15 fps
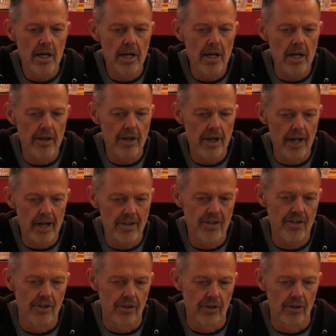either
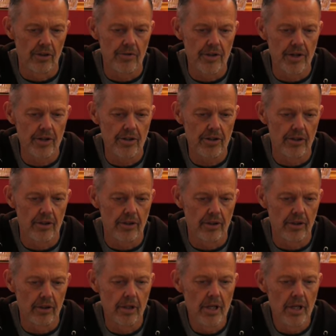external or internal.